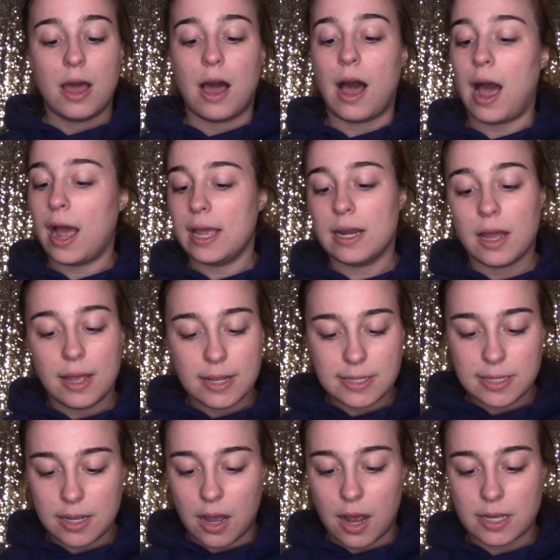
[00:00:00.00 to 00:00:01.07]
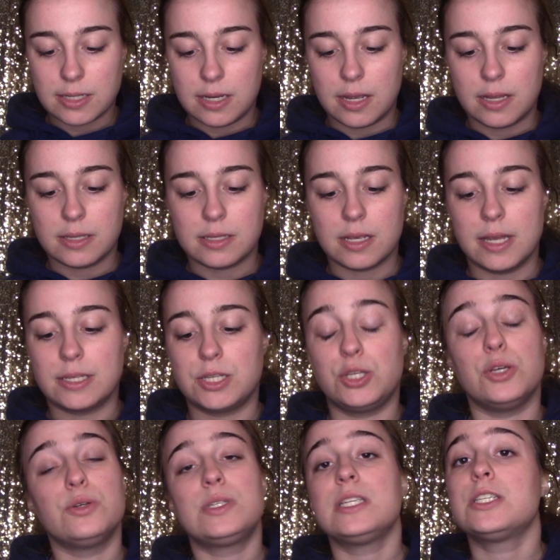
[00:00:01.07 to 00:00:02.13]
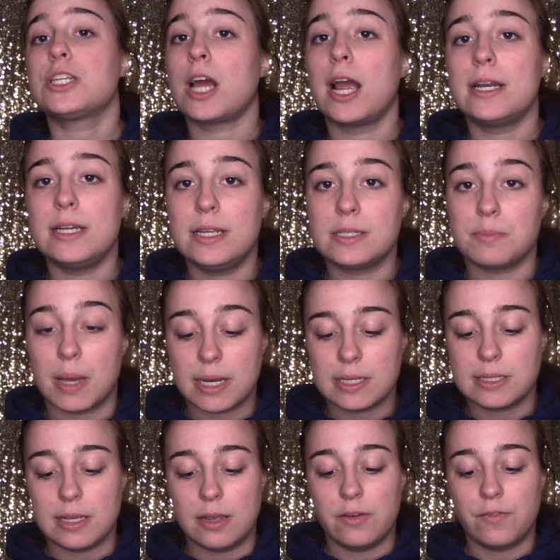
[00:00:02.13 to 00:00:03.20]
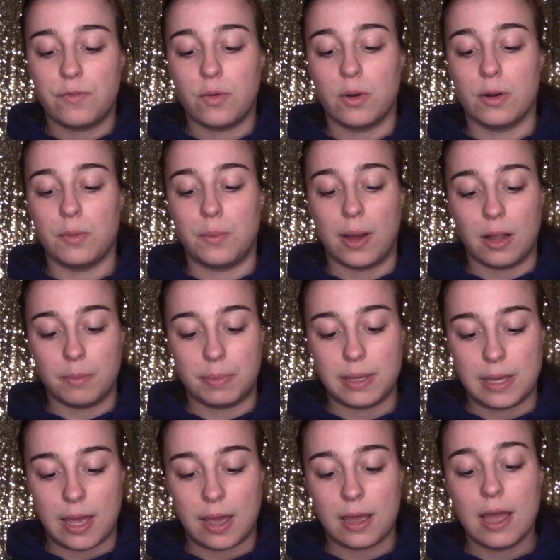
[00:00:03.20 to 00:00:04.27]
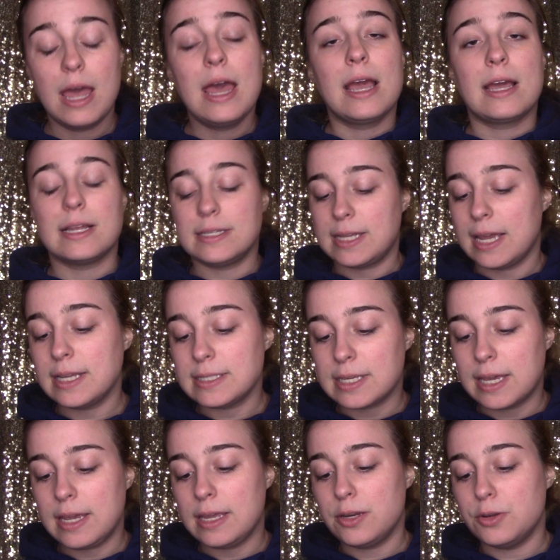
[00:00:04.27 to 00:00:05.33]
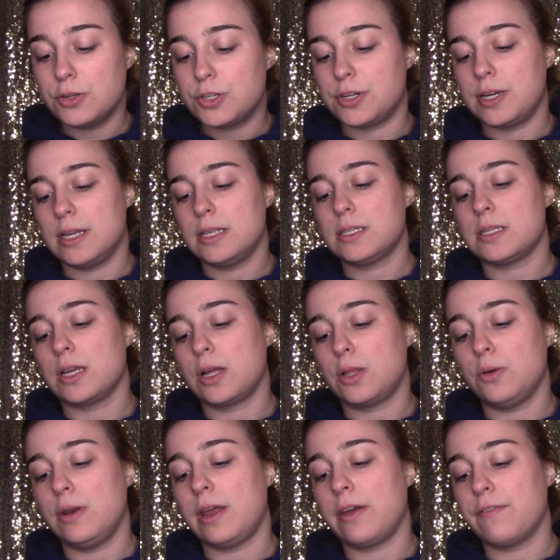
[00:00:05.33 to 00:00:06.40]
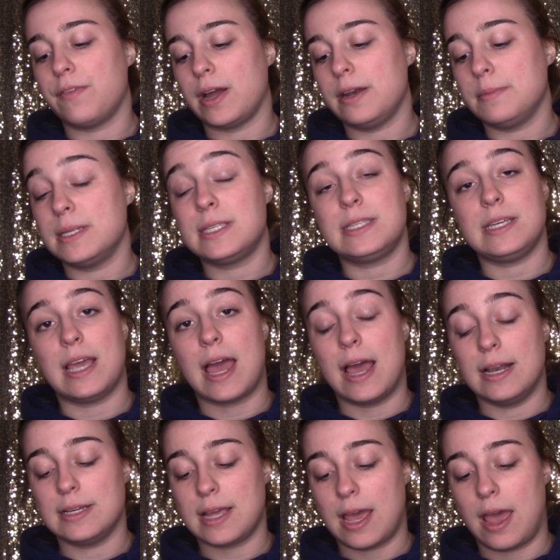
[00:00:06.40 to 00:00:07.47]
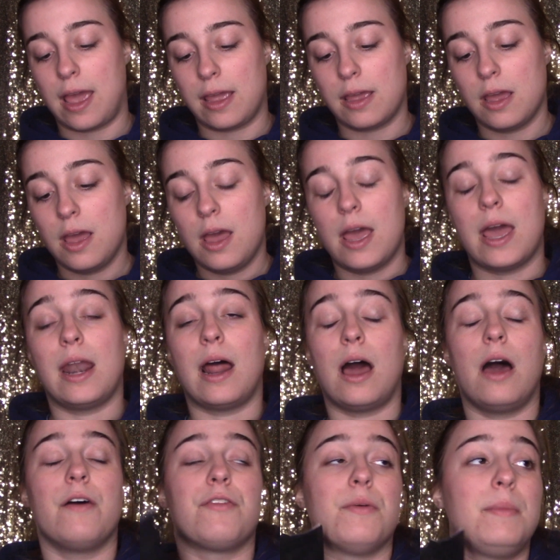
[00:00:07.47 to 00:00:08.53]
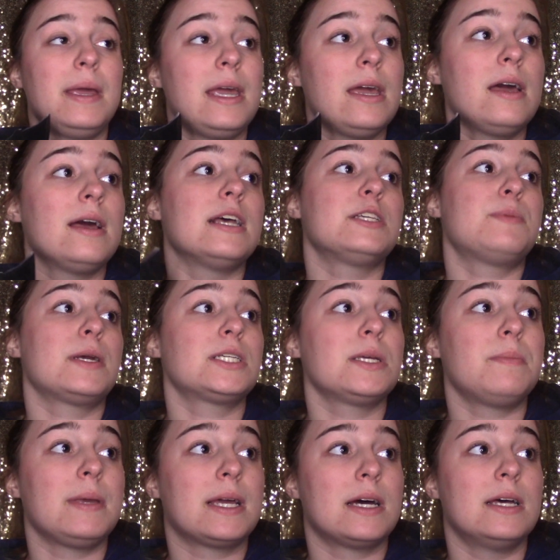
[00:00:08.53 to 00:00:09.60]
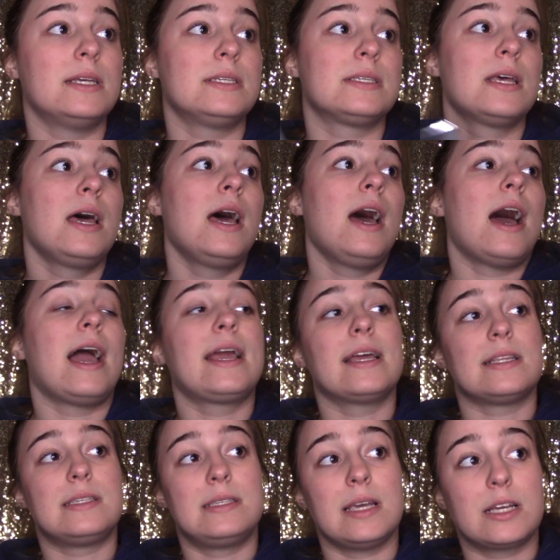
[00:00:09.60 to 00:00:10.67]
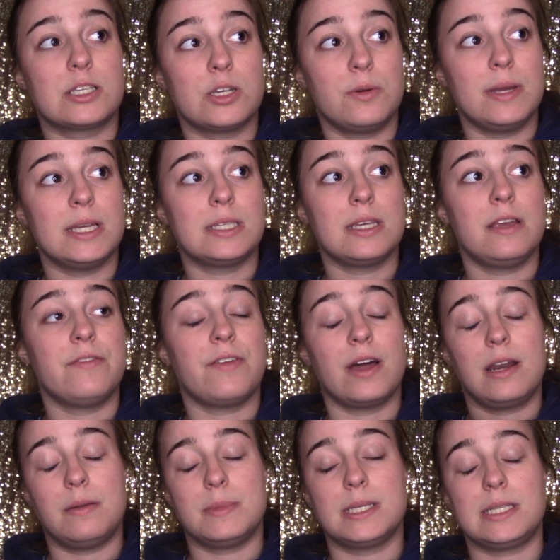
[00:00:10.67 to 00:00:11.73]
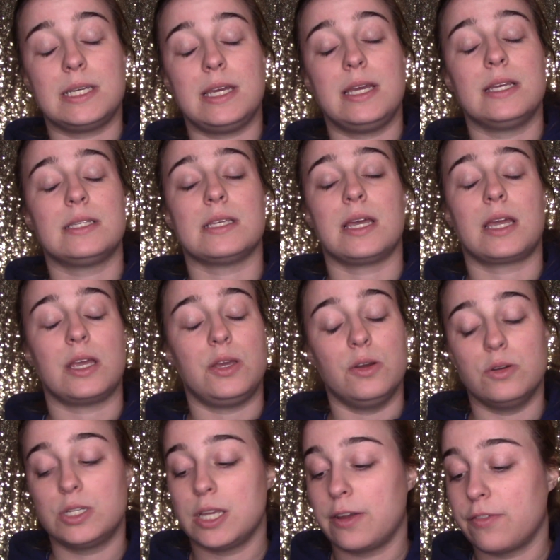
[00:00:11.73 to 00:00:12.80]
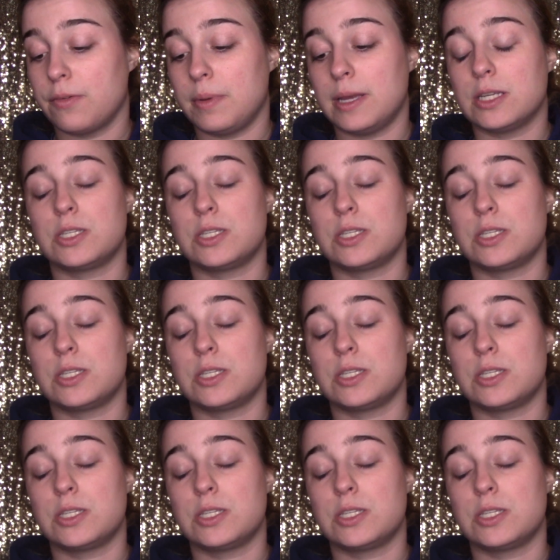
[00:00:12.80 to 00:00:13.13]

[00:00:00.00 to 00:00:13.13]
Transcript: High in antioxidants. It's used in Chinese medicine for well-being. Contains key nutrients, including vitamin C and A. And for me, especially because I get sick so easily, vitamin C is like a huge thing for me.